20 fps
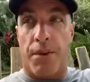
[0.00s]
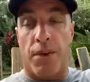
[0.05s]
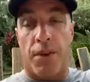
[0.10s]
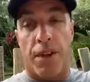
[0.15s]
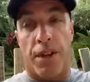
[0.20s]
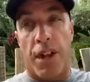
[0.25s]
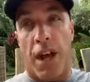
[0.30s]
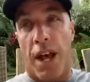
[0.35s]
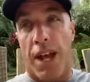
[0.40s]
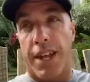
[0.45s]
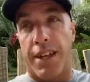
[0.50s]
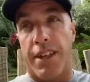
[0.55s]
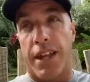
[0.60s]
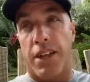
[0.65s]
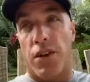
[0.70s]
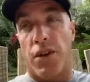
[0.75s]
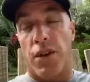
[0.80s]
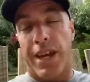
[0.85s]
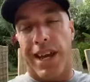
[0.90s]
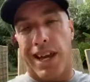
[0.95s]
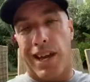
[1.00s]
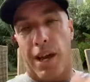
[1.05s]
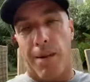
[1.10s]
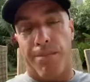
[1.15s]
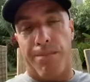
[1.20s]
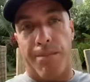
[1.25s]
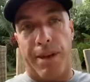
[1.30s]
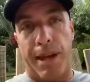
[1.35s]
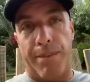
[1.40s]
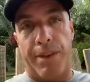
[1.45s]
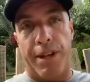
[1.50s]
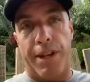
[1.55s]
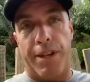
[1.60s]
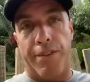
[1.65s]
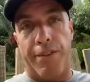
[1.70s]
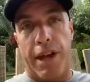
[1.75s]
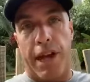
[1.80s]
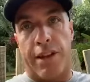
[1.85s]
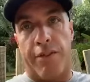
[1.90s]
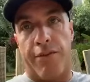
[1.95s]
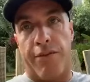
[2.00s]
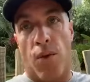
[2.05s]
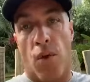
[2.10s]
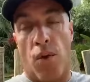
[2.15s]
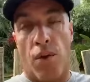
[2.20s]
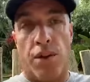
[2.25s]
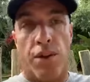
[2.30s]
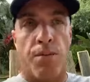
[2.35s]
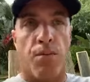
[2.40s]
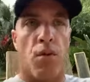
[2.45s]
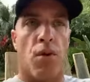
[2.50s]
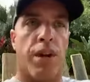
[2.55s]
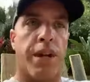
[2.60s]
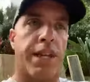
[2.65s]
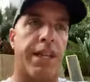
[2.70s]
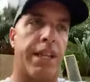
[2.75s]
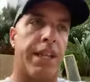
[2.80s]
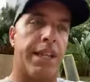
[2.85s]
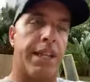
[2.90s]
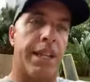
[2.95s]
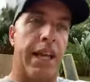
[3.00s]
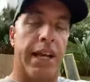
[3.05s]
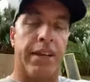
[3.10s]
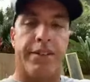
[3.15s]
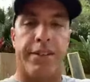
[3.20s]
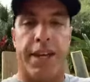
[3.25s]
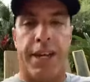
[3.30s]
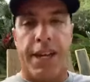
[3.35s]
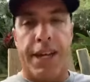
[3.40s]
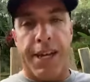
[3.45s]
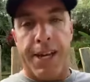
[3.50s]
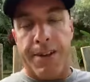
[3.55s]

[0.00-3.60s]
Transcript: middle of the night, and then you get up maybe at four in the morning, and then the next.